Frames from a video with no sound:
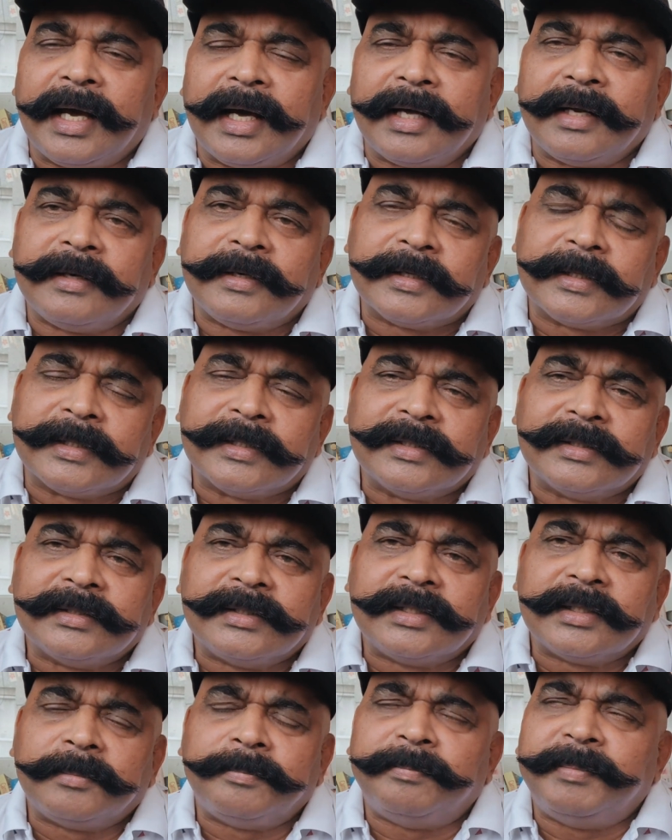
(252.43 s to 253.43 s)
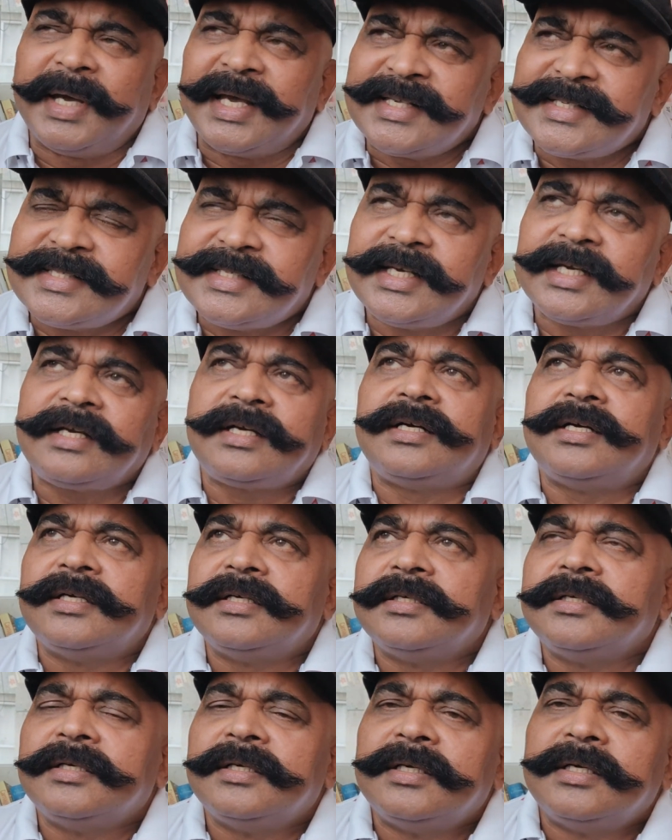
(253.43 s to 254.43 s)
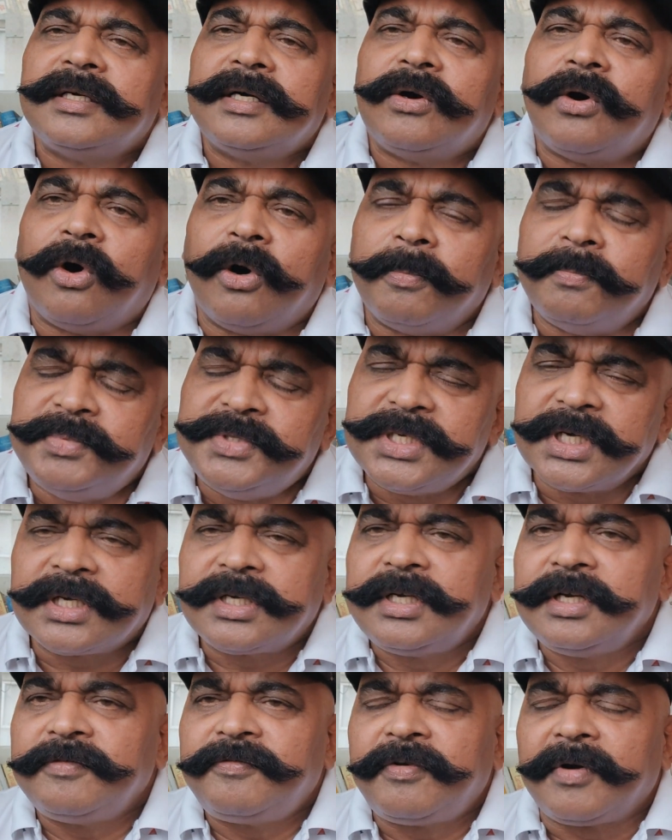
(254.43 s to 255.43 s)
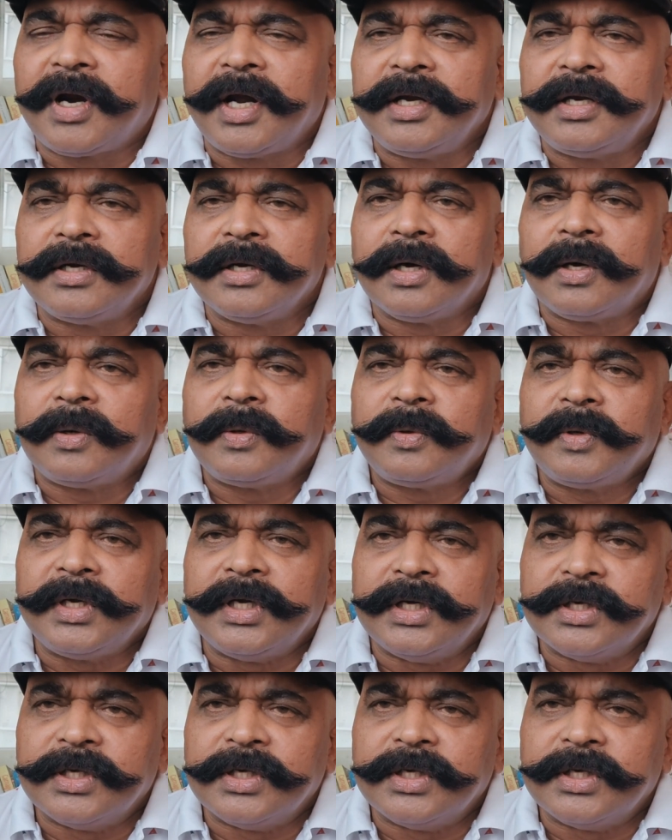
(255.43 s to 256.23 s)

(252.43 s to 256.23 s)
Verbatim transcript: And the basic objective right now